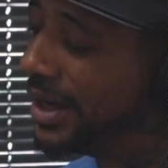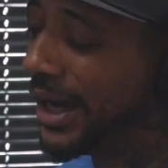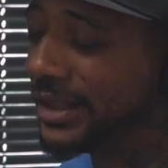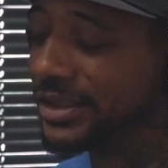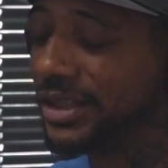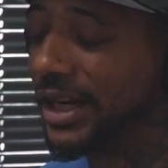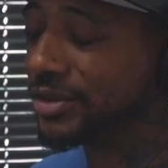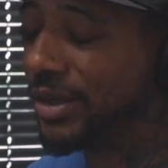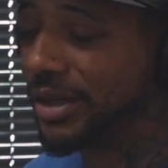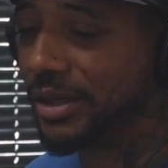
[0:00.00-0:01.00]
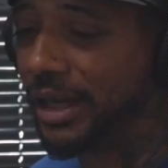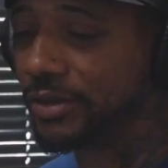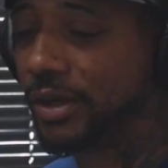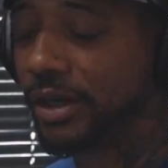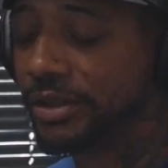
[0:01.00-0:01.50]
I try
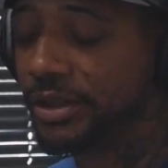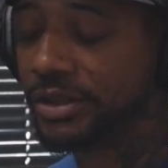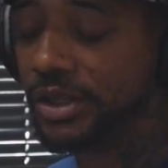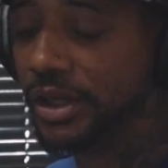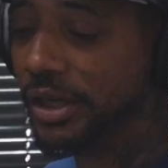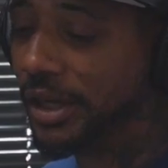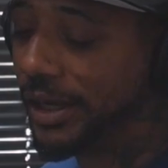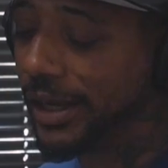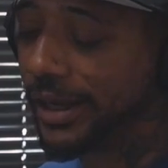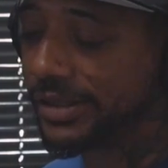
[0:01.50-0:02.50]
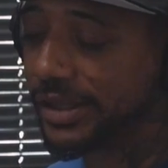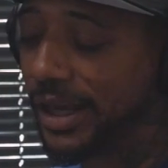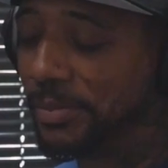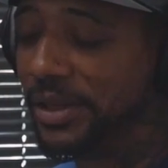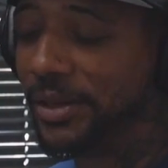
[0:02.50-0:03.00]
to just, like I say,
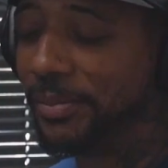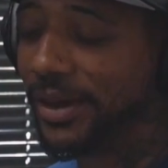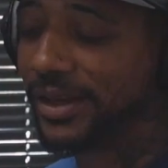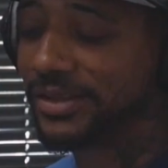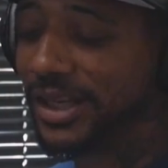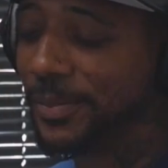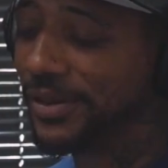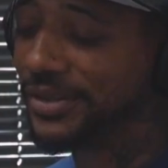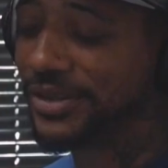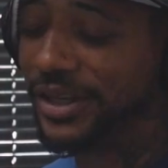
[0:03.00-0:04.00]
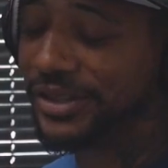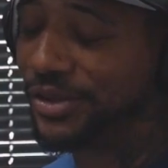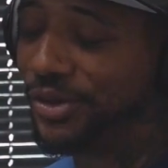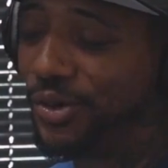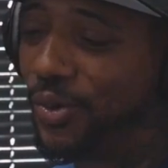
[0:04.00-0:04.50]
I'm leading by example. It's a
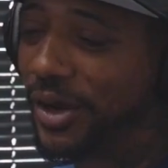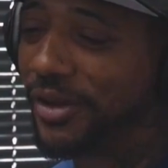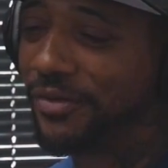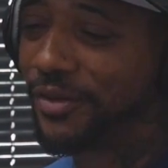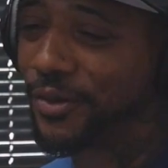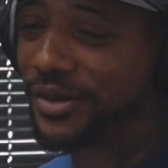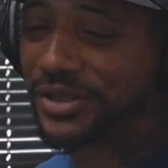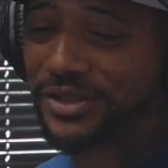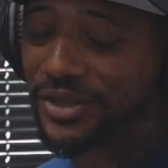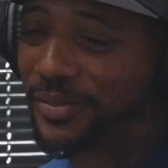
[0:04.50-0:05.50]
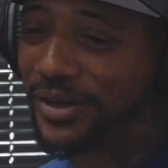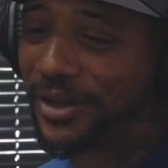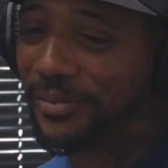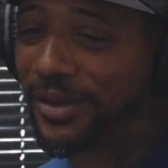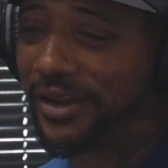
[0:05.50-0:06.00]
new wave of Christians coming out, man.